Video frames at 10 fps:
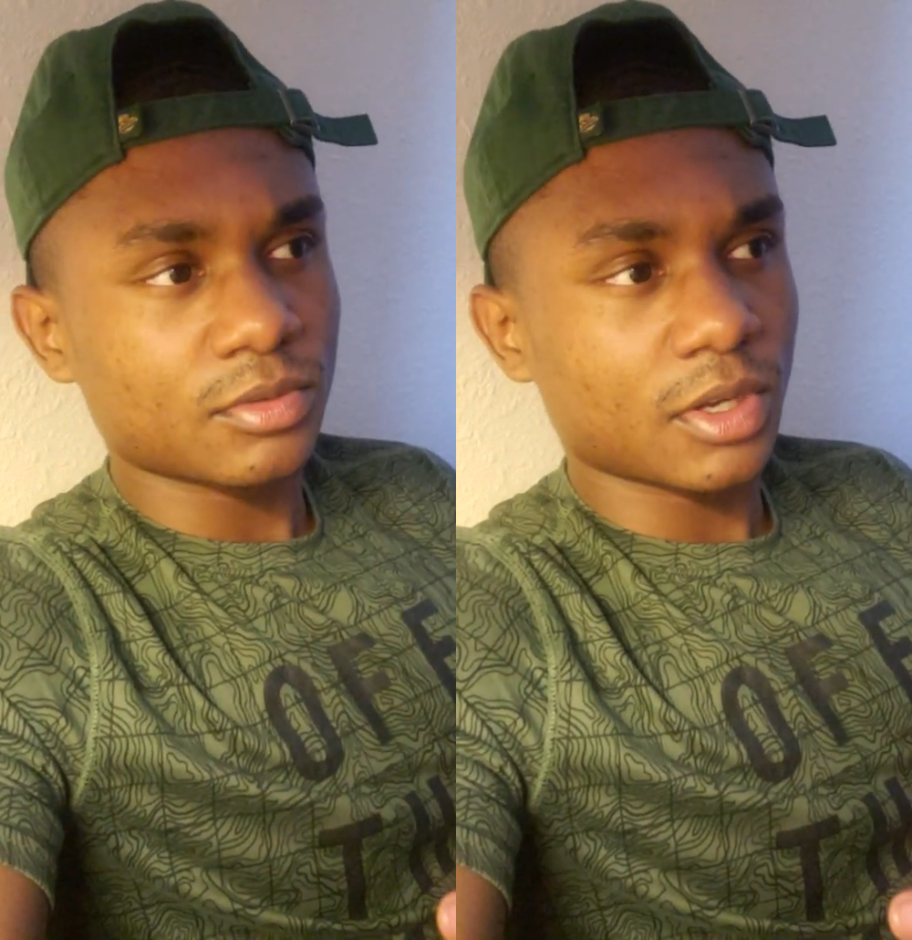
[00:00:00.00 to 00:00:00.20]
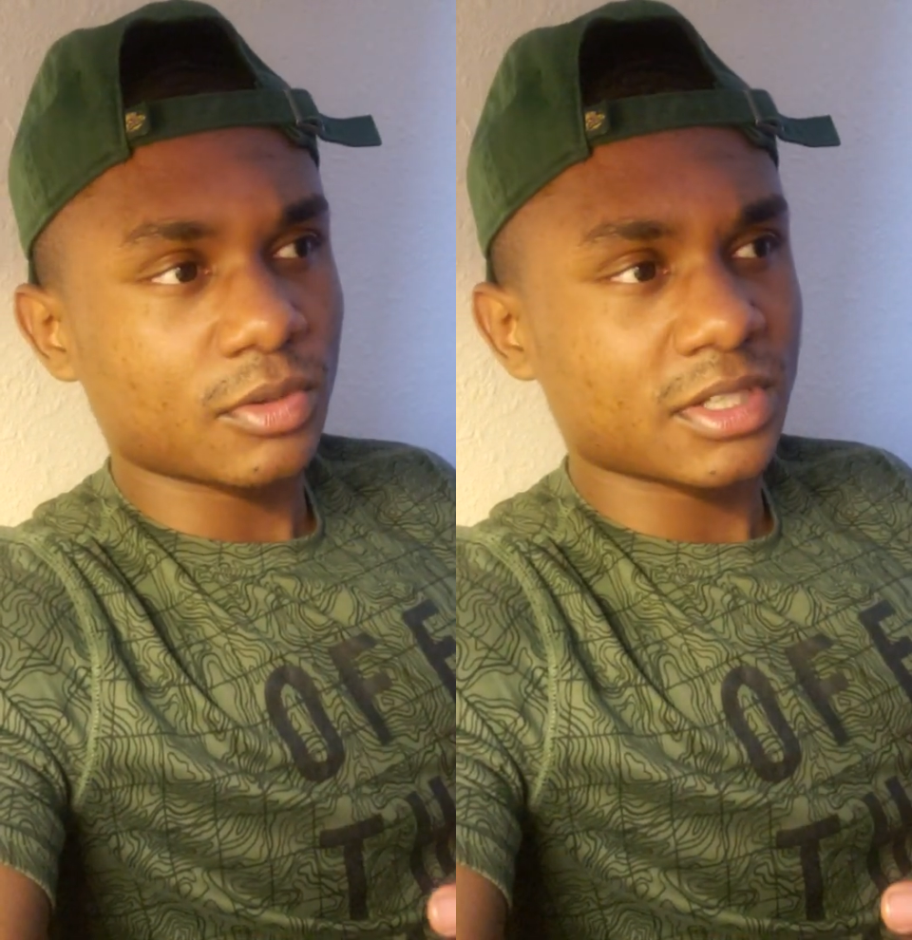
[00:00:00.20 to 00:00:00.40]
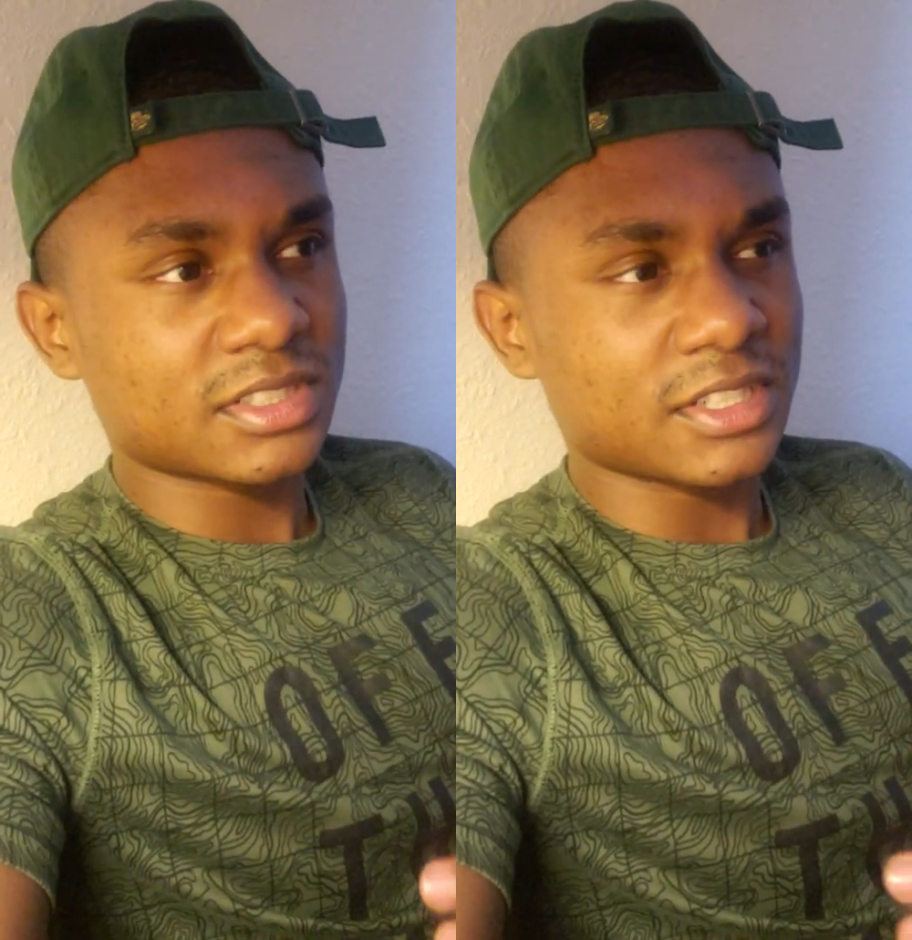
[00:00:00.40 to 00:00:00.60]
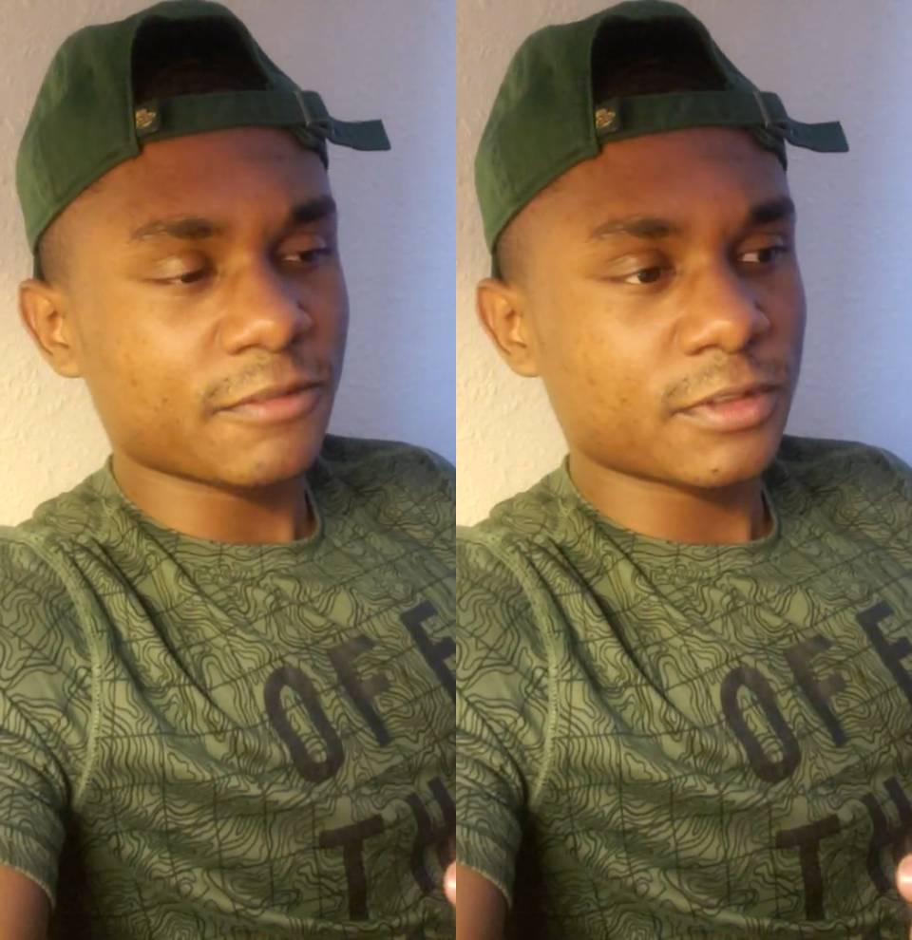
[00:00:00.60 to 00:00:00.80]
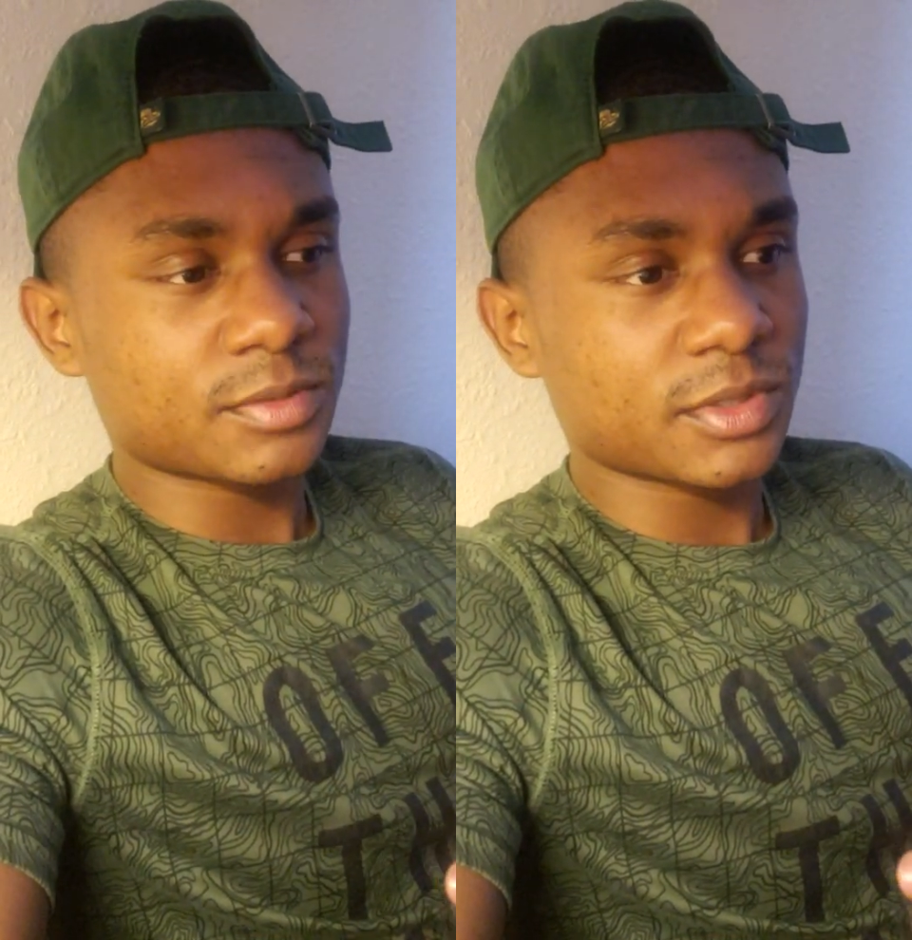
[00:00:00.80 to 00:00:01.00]
You know, there's a
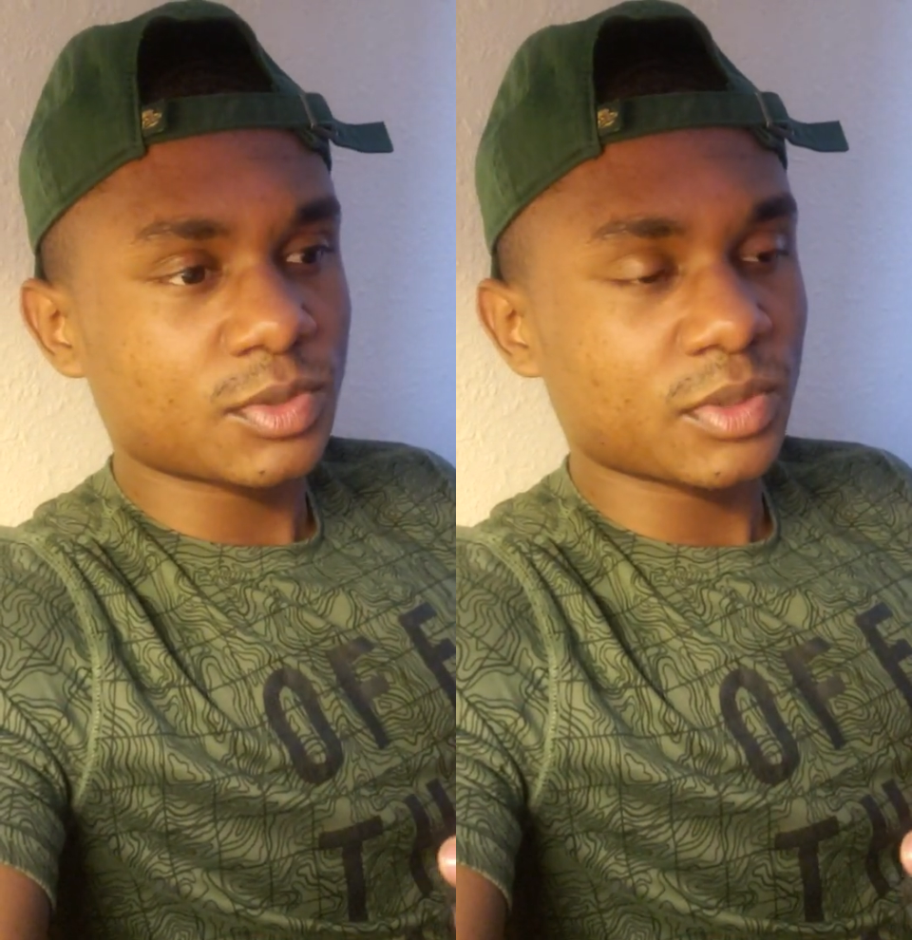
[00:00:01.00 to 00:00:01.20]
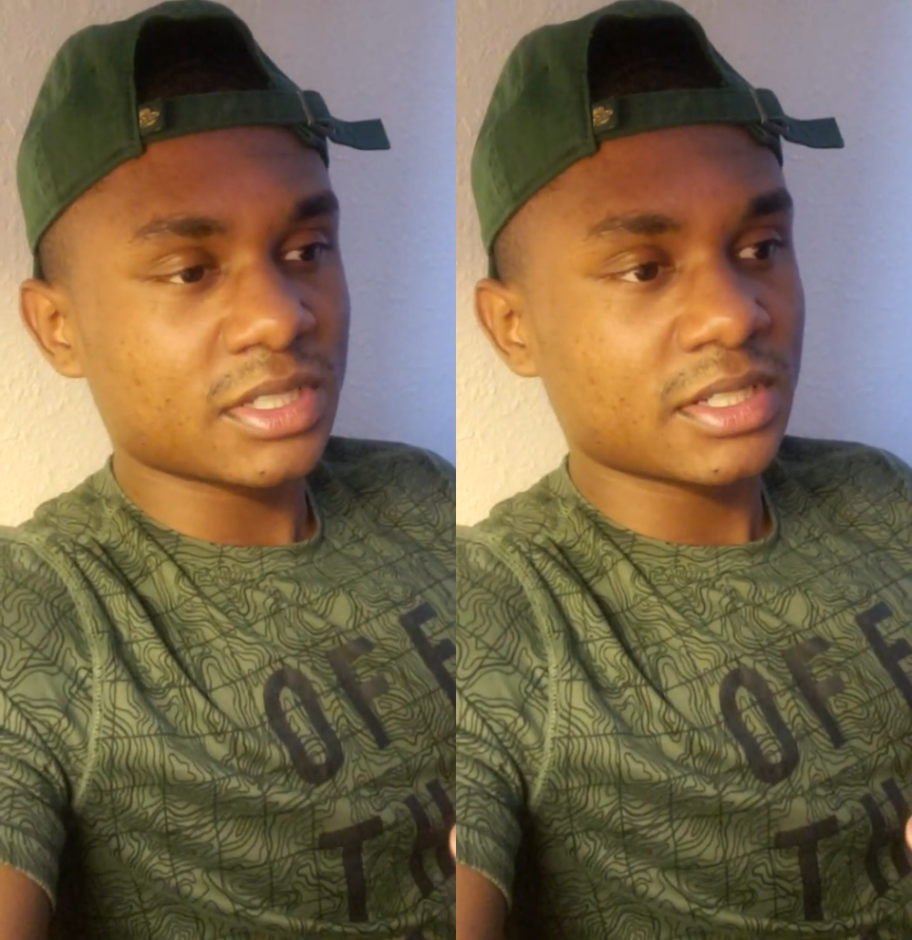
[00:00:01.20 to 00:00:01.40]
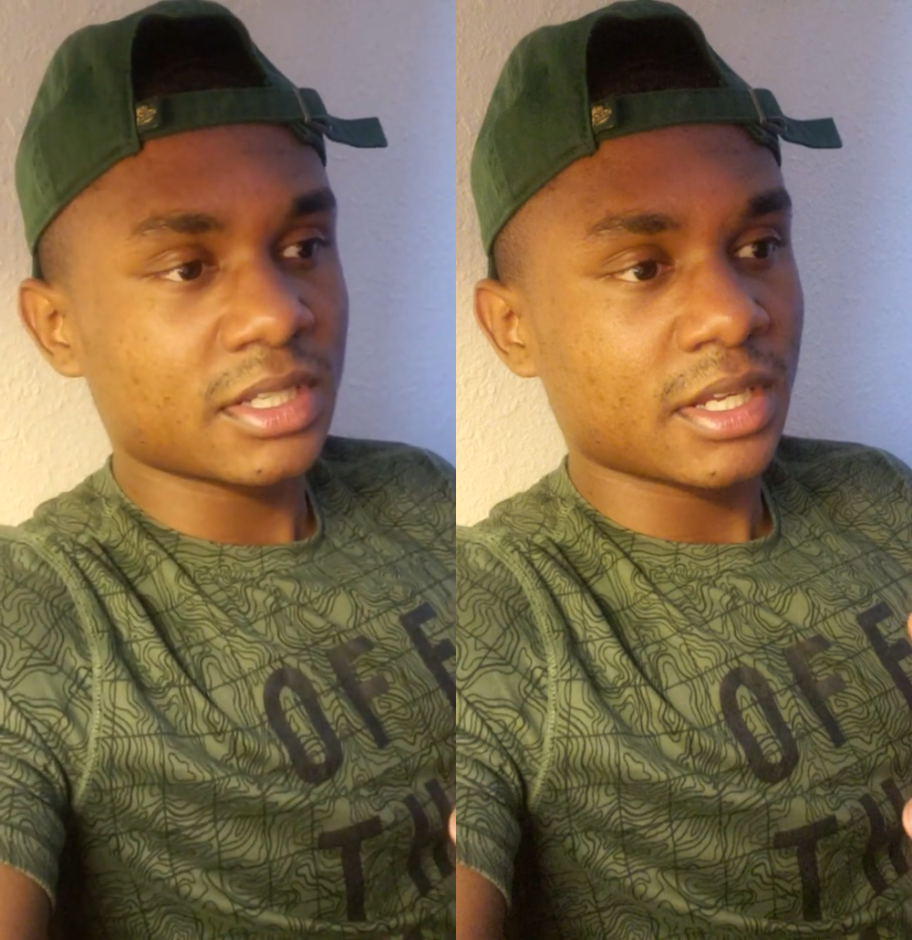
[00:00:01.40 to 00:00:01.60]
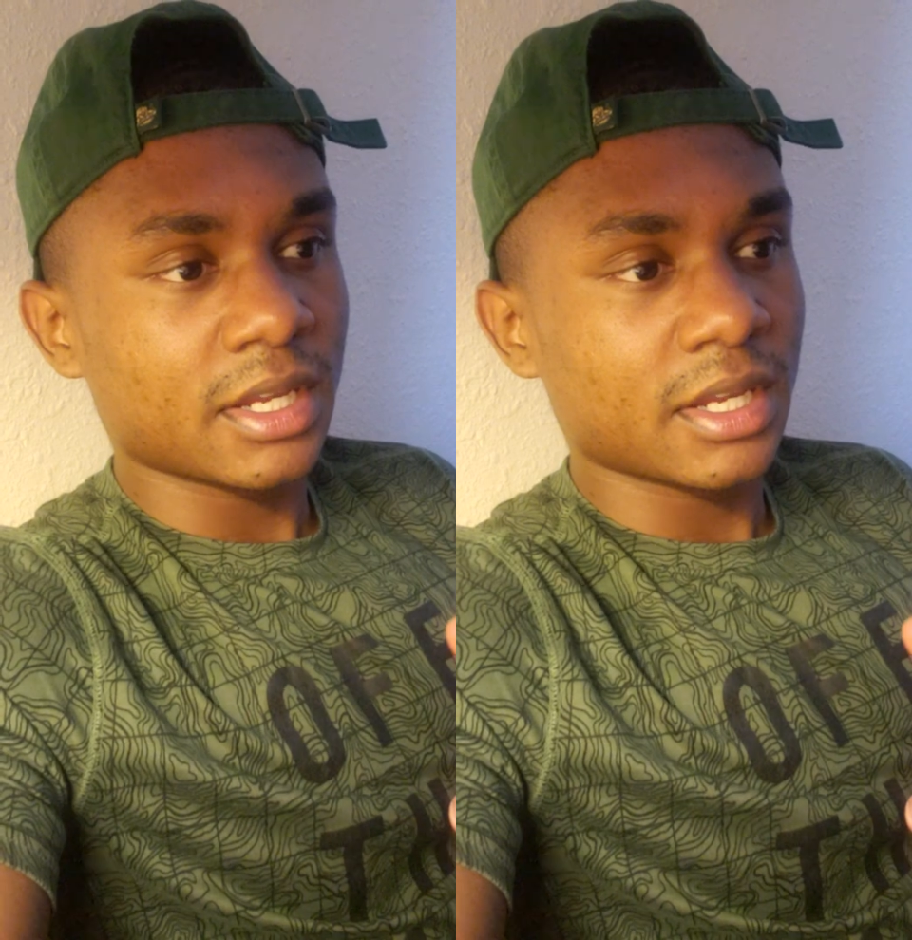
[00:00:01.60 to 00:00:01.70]
difference between